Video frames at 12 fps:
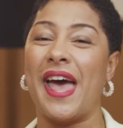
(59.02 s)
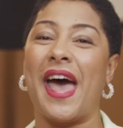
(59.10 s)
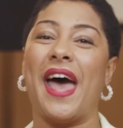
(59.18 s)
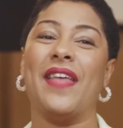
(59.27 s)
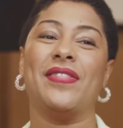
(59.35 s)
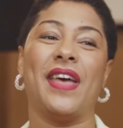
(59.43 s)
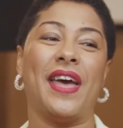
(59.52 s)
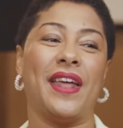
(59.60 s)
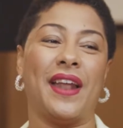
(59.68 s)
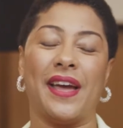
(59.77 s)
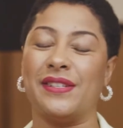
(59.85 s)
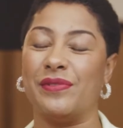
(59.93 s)
And
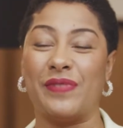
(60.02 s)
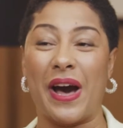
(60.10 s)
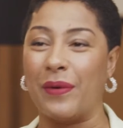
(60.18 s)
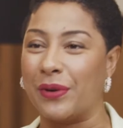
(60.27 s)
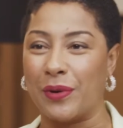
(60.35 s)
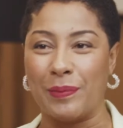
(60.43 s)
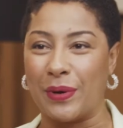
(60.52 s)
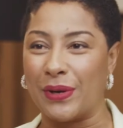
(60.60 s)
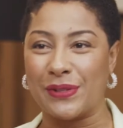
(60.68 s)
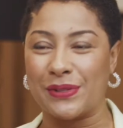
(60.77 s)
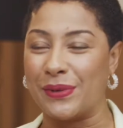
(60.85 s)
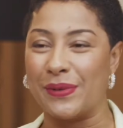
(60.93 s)
then I devoured her
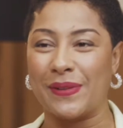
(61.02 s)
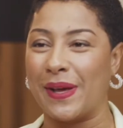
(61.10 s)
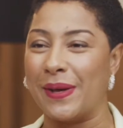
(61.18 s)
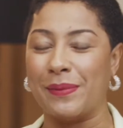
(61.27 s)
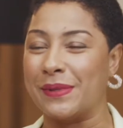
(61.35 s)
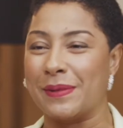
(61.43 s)
book, so that it was